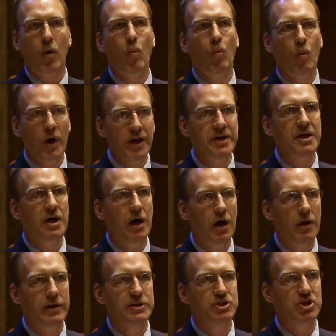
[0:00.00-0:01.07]
one
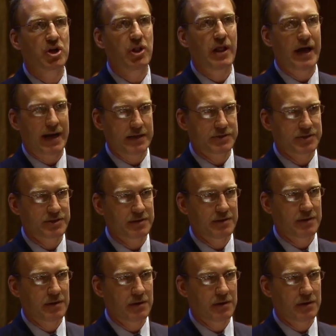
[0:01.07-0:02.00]
college class.